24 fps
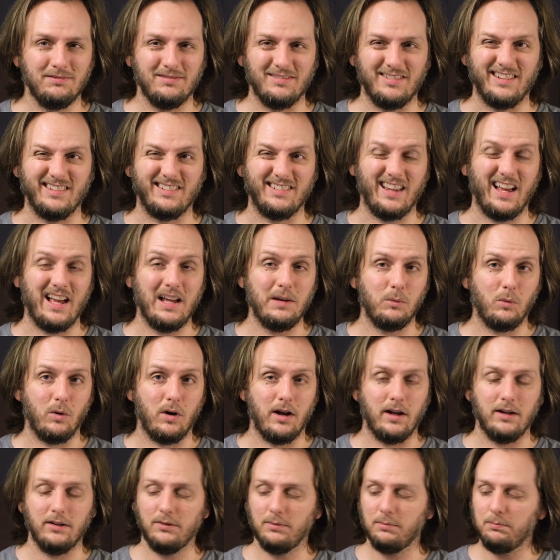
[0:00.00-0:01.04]

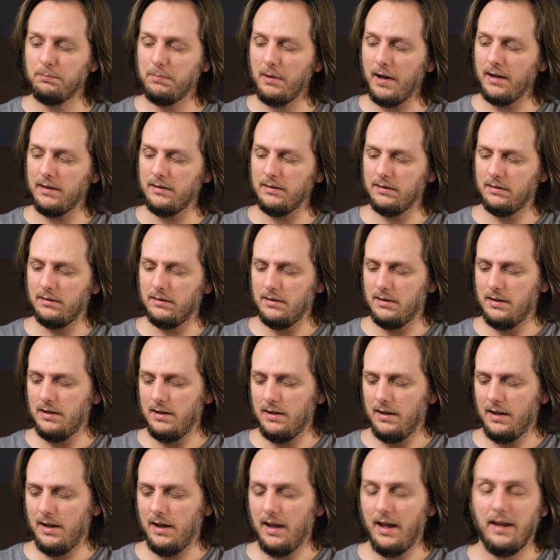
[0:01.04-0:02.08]
design-wise, but
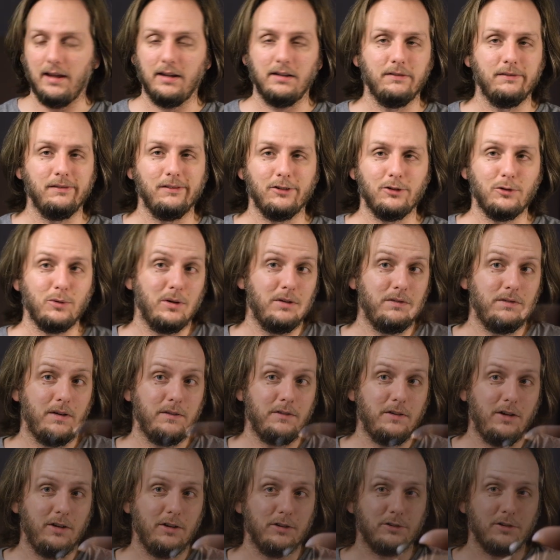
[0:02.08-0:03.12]
hey, it's
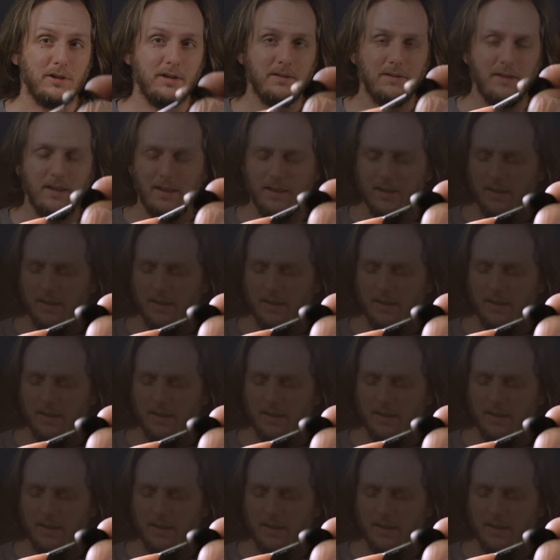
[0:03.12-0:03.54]
$25, right?